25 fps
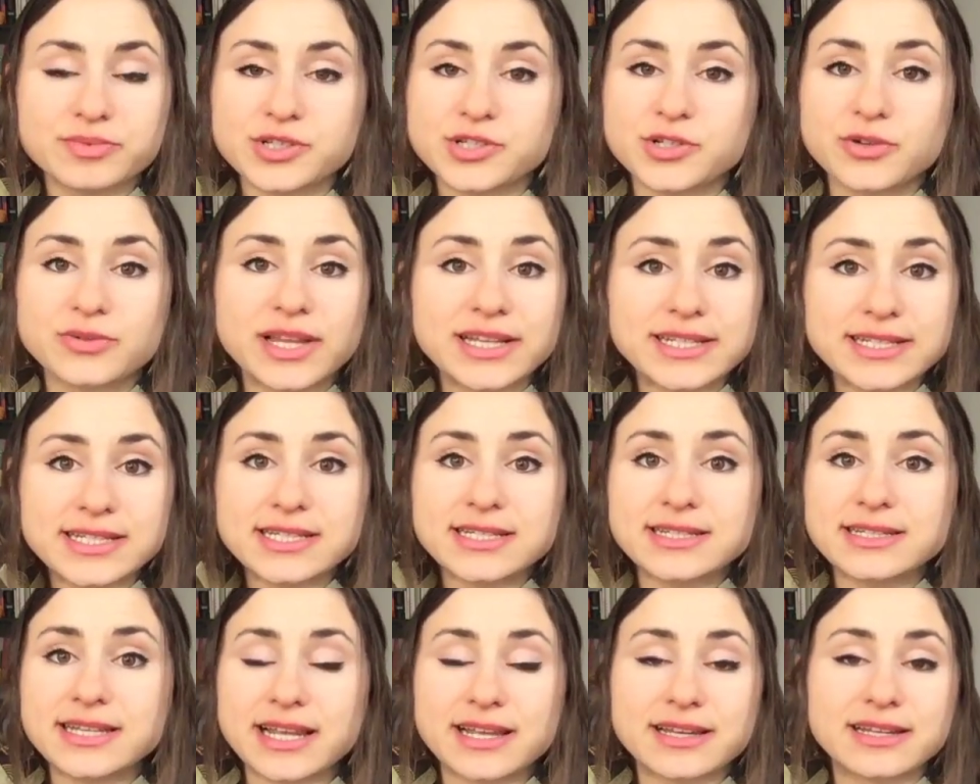So
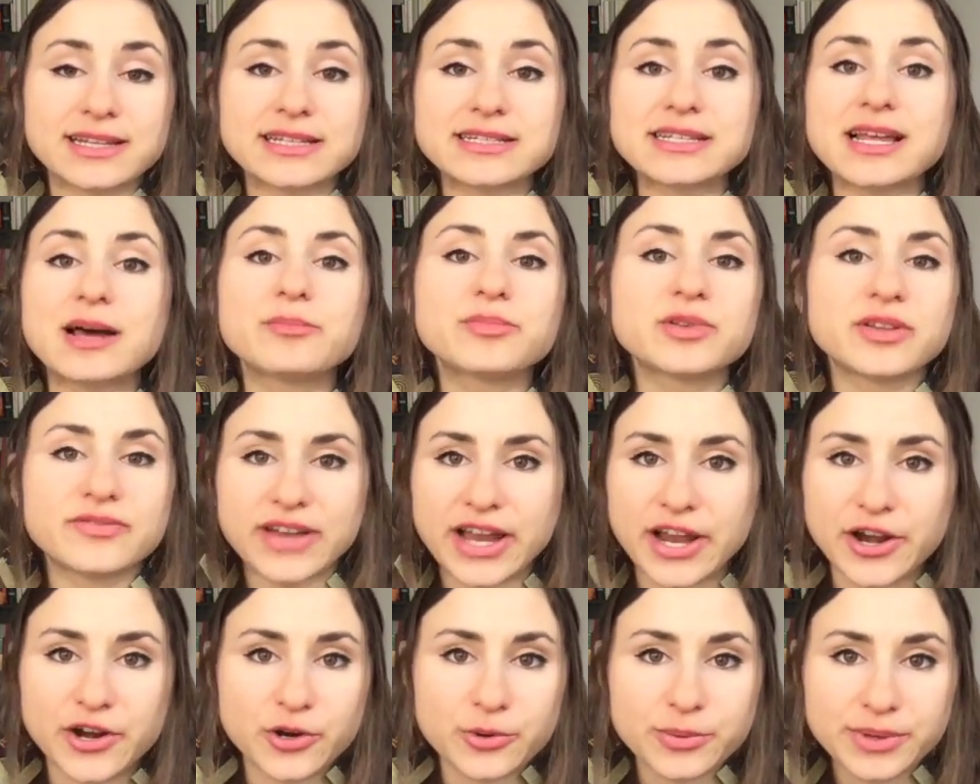let's take an example of a
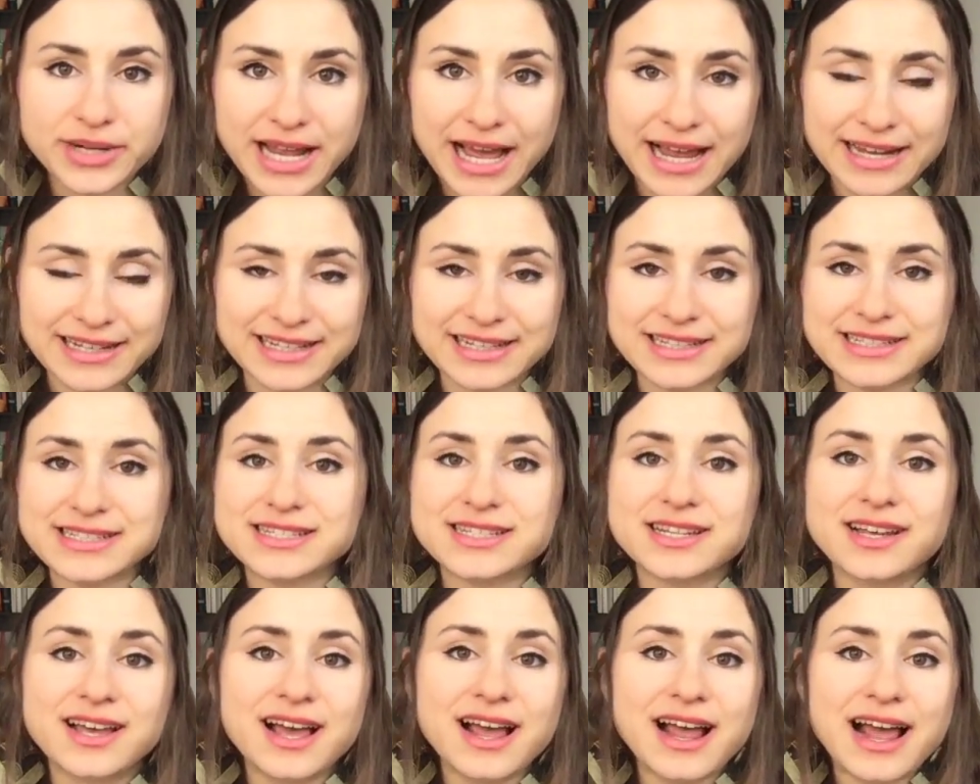heroin addict.